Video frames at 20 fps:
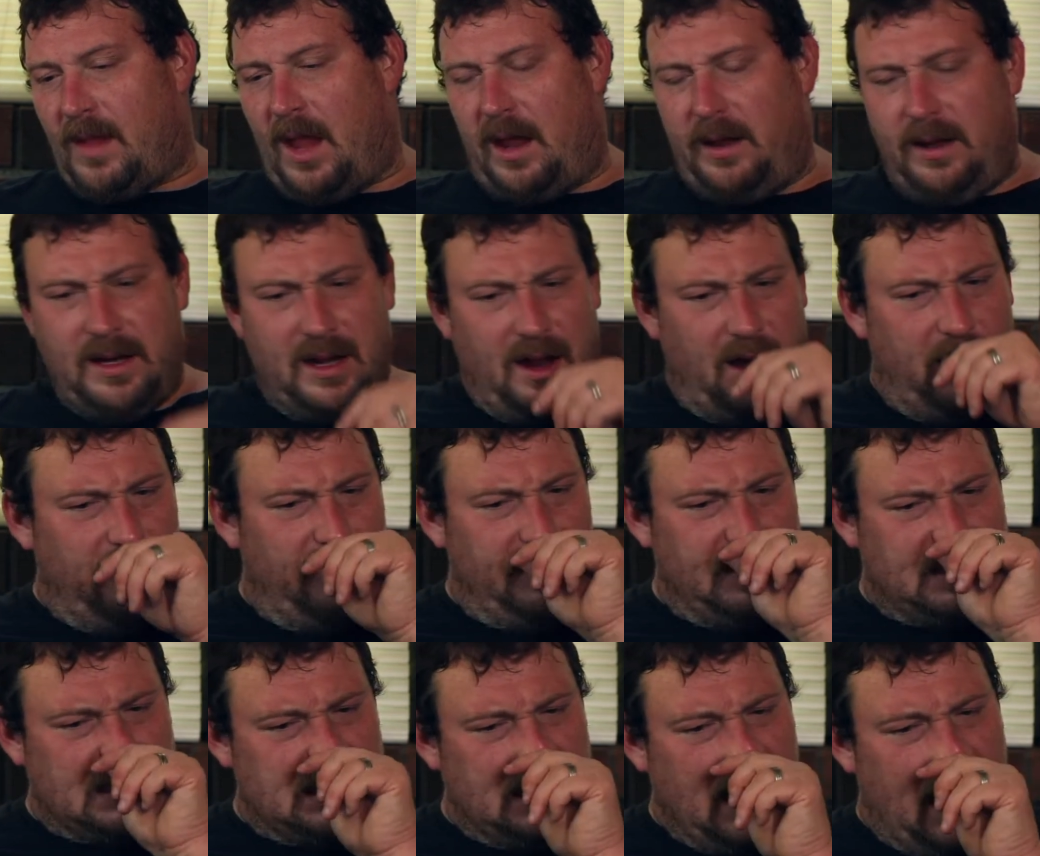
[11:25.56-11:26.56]

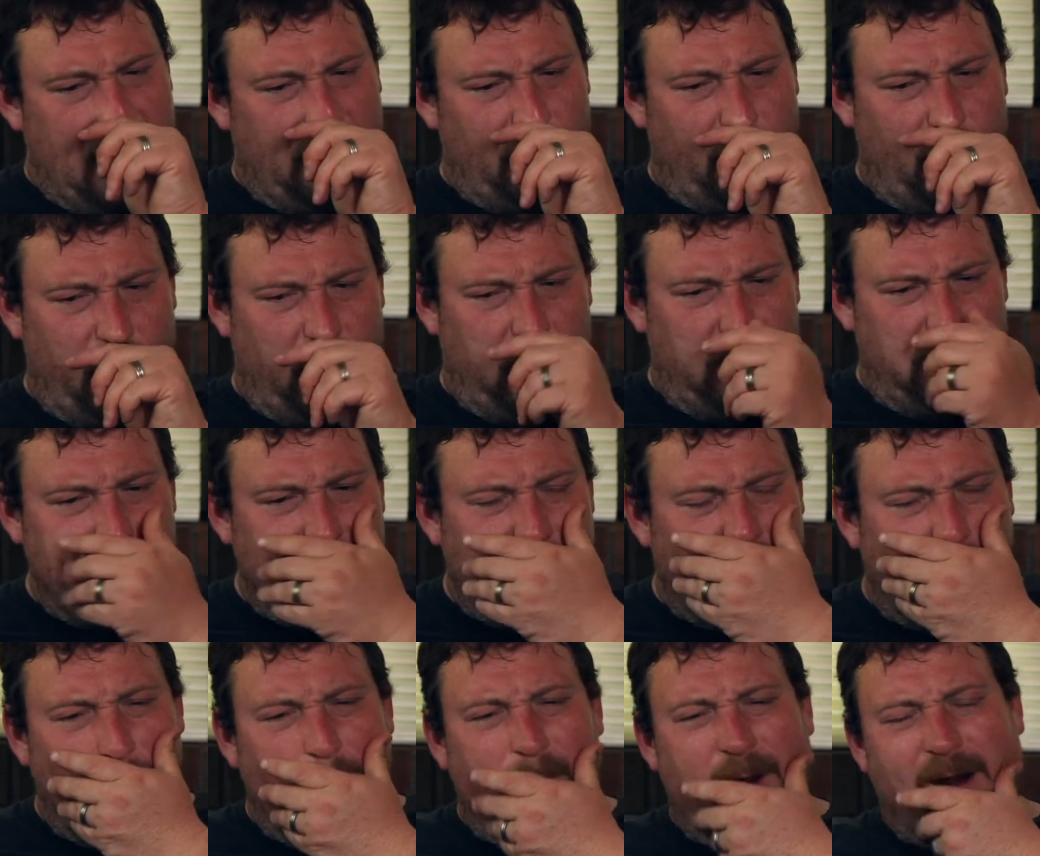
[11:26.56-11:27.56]
It's not,
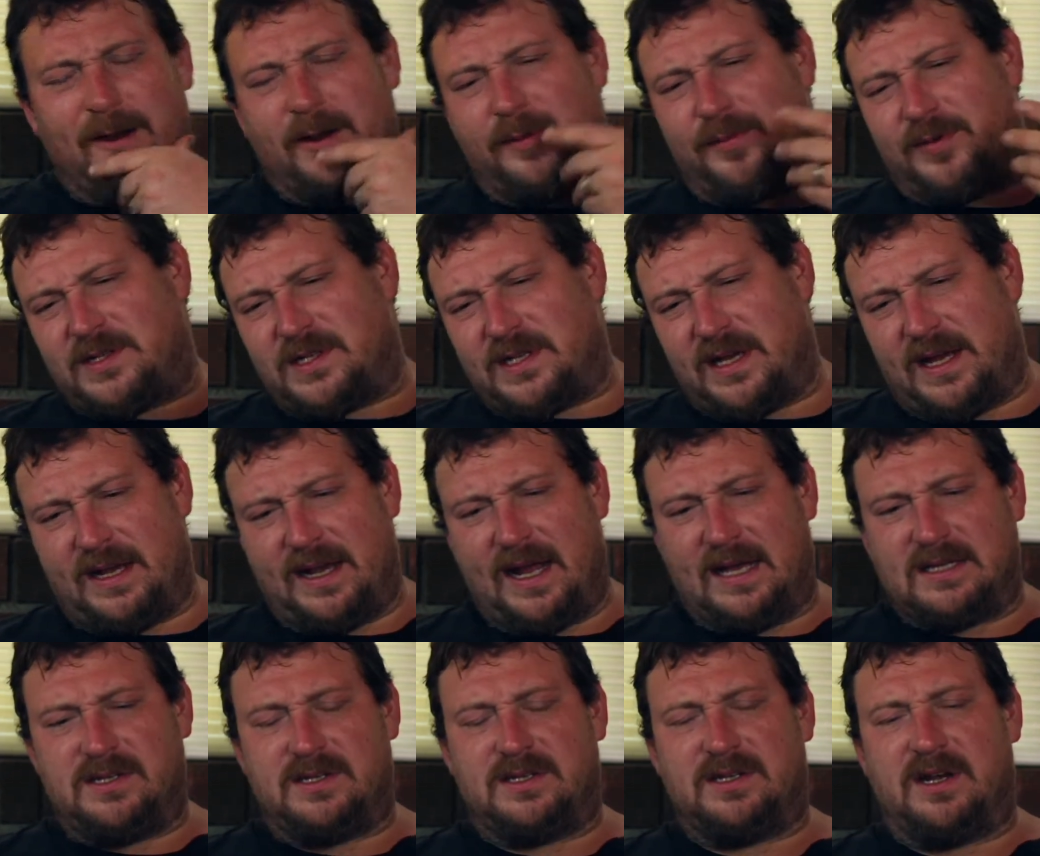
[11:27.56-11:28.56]
100%
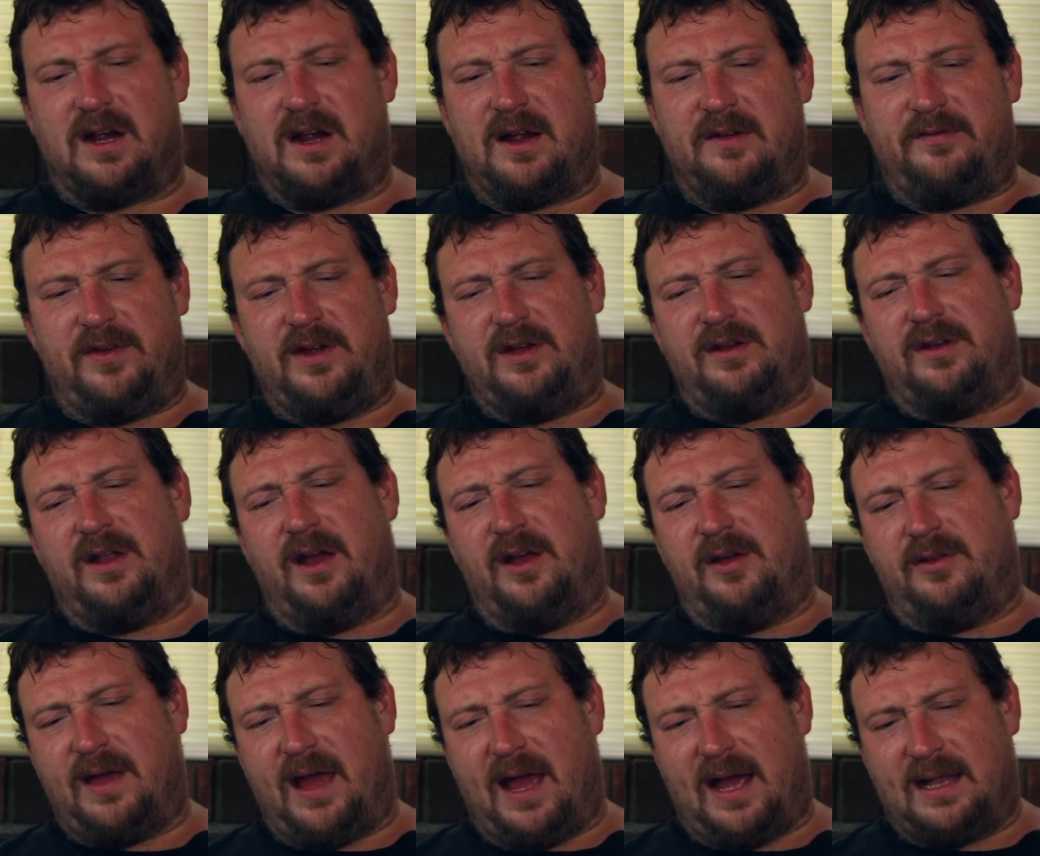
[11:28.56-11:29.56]
necessary for you to
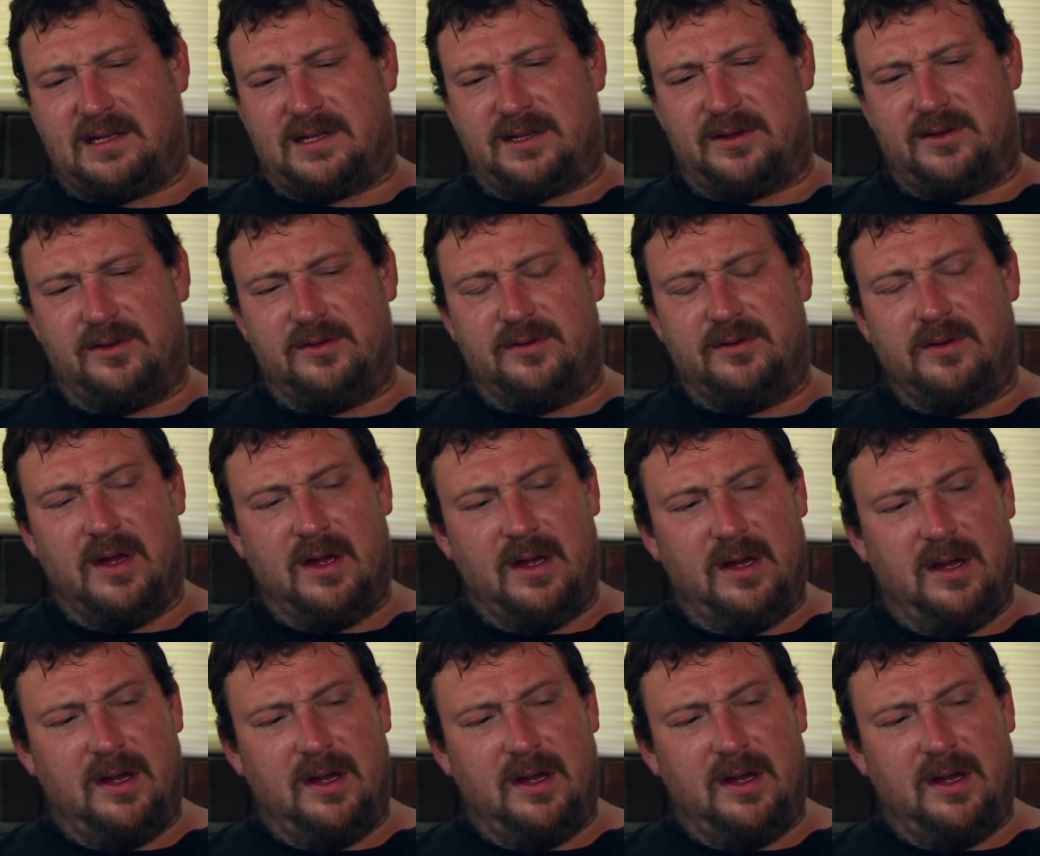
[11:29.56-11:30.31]
know that to